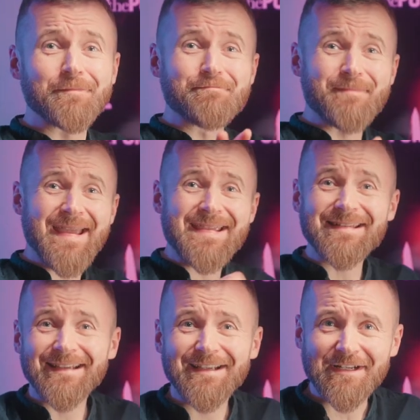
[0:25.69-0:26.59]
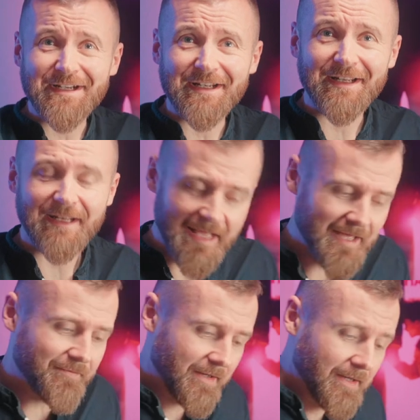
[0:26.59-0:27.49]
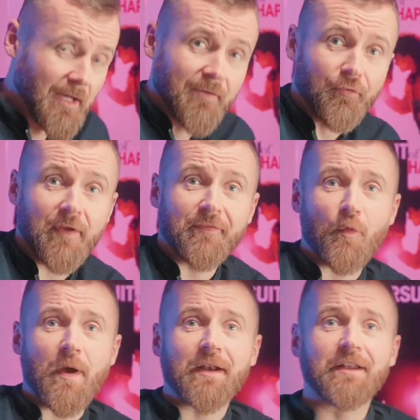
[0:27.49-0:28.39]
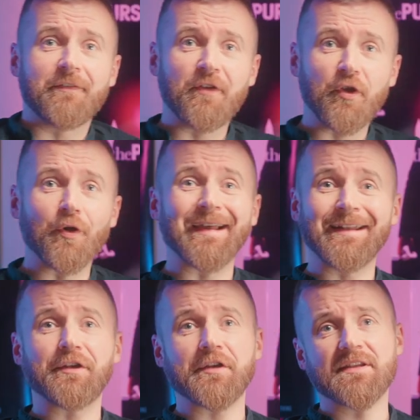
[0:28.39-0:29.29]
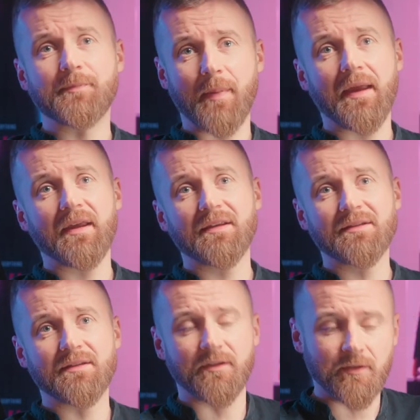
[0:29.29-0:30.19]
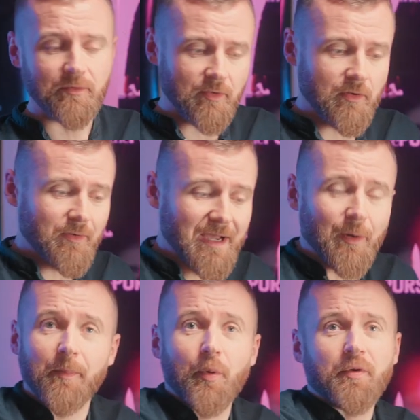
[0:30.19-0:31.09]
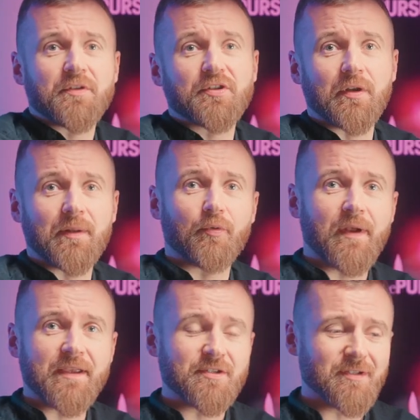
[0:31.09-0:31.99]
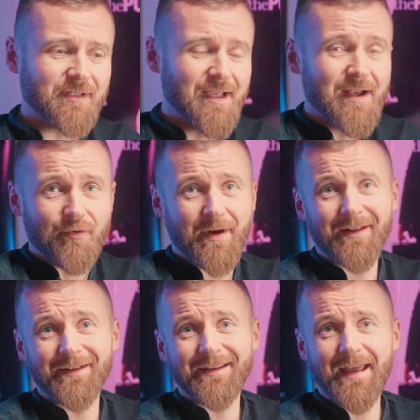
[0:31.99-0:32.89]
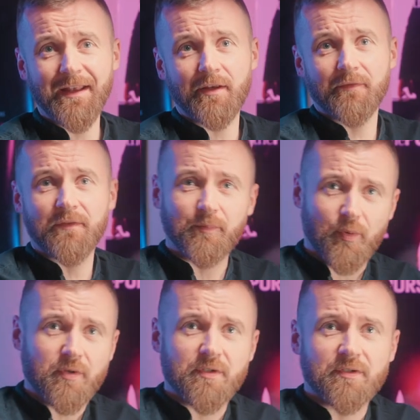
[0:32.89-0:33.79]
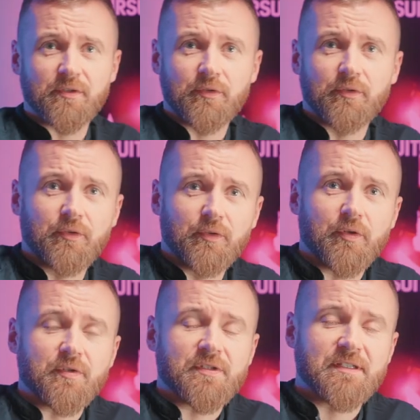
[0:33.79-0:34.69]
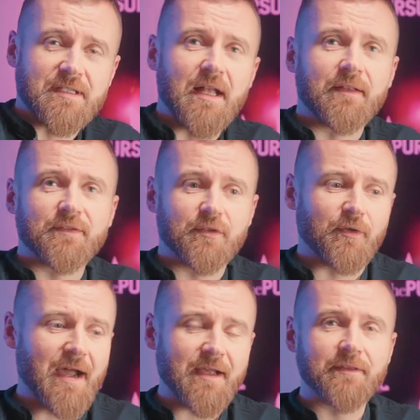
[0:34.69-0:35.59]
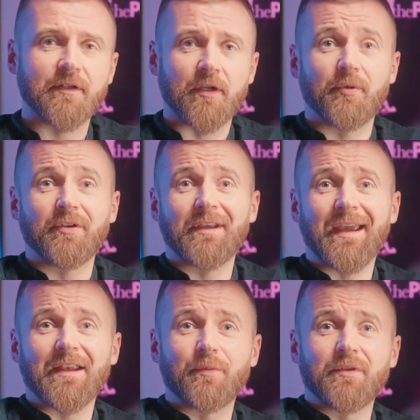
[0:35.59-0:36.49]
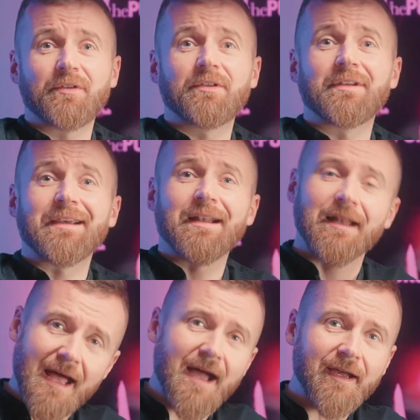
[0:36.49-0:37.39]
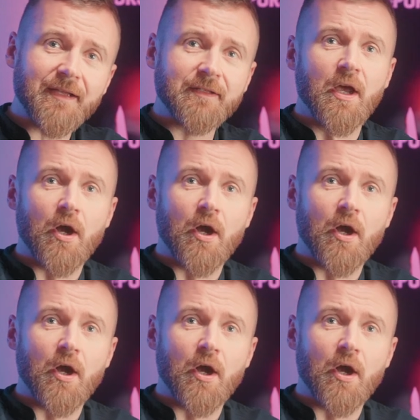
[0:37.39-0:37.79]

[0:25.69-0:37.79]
made clever. For everyone in video editing space, you know how important is collaboration. Rarely any of the products you do yourself, so you either communicate with the client